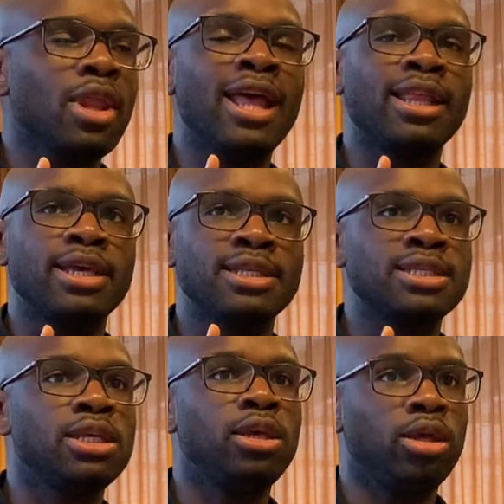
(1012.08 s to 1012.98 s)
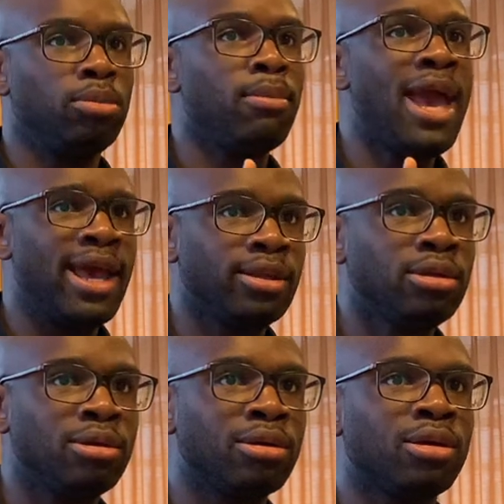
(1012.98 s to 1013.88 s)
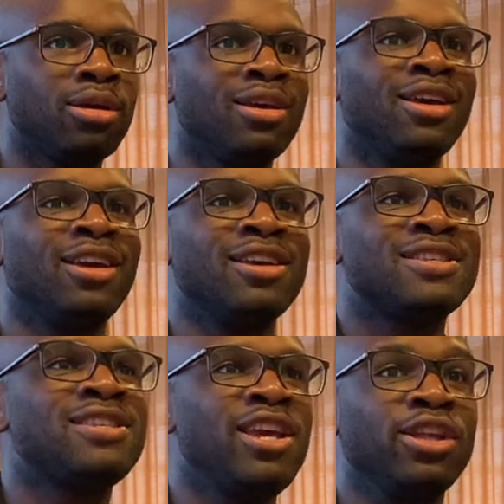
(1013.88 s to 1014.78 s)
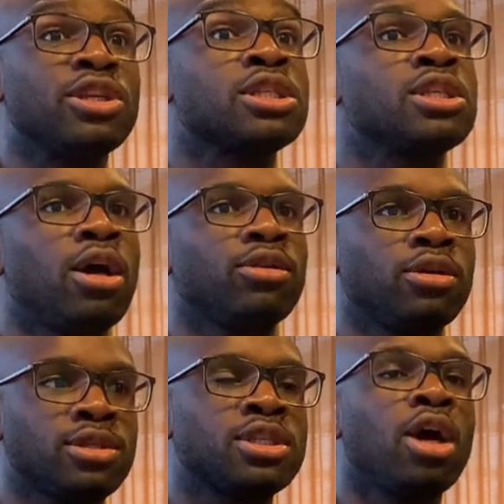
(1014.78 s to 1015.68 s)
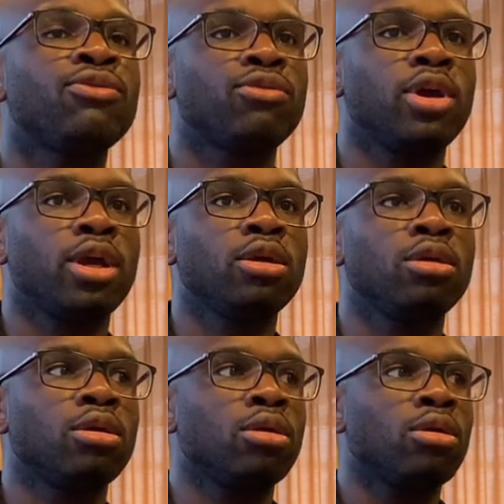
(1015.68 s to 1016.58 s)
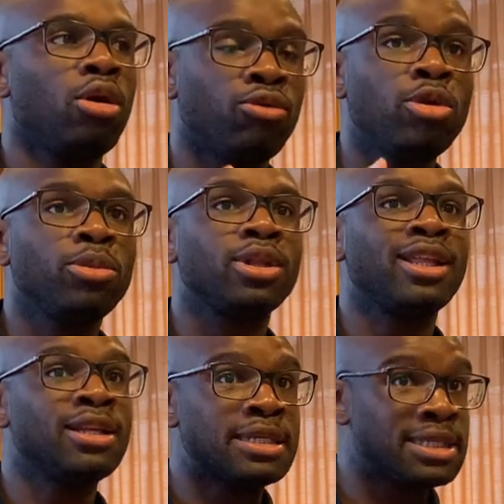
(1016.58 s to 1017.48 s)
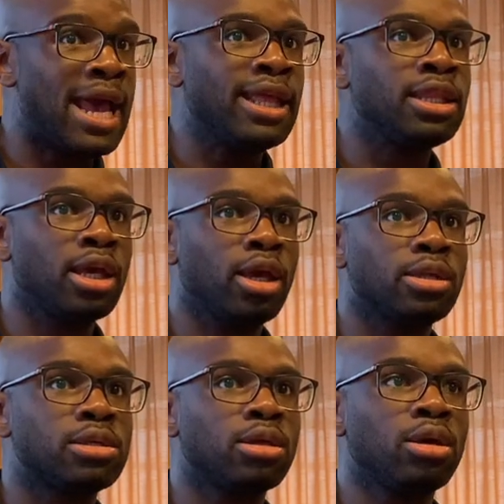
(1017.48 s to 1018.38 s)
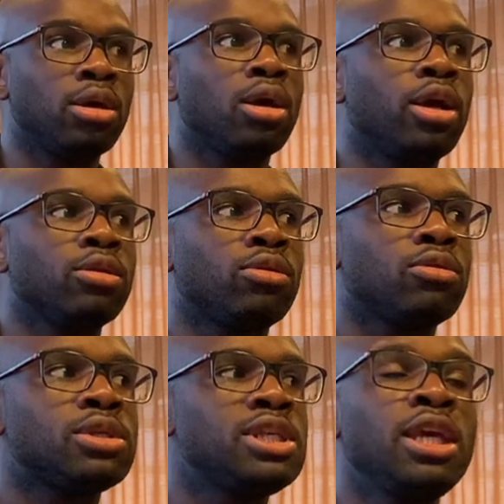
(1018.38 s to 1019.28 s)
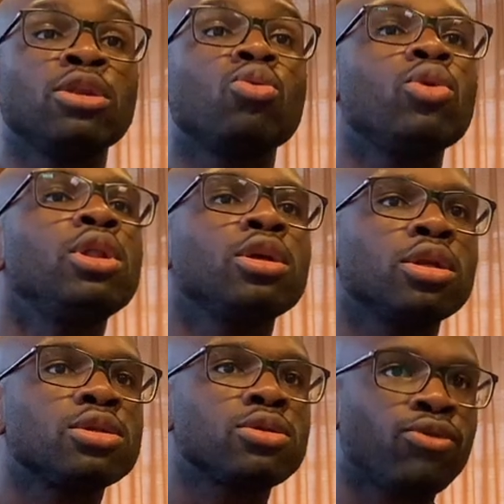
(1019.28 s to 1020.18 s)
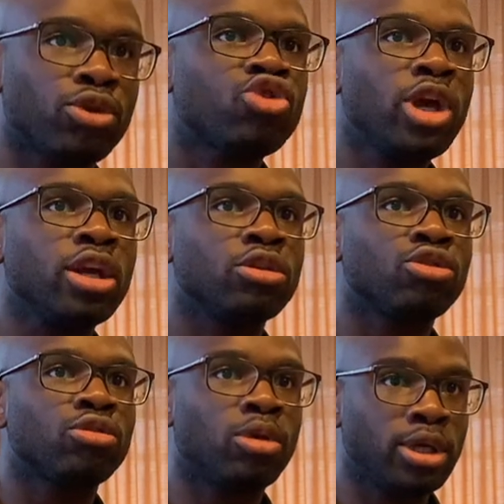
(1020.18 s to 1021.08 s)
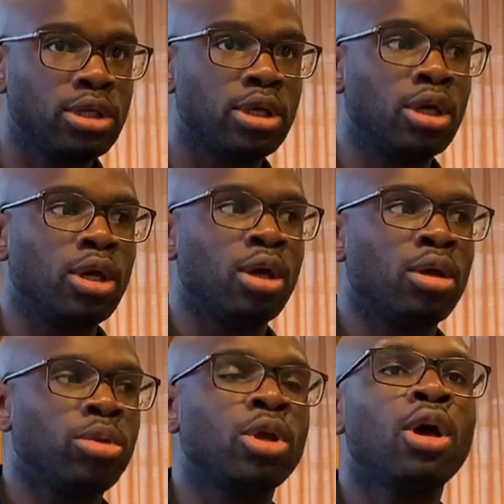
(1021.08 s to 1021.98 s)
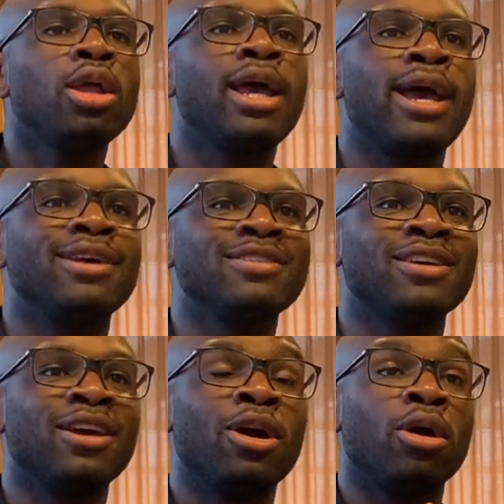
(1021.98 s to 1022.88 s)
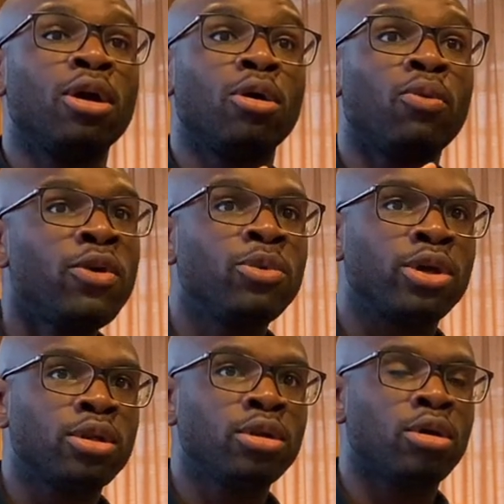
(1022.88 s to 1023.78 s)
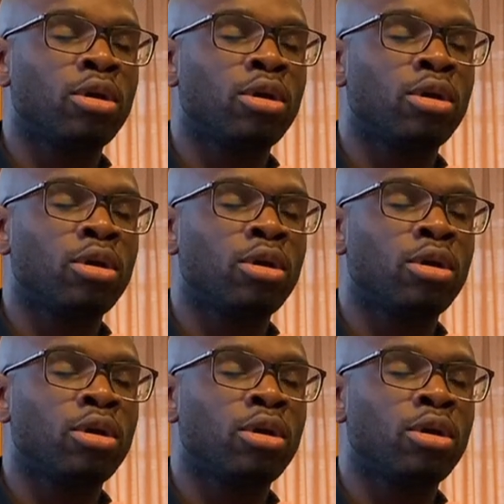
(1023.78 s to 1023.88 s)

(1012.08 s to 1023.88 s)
and I see men seeing the, su the suffering of women and understanding it, and seeing the willingness for change, right? But on the other hand, women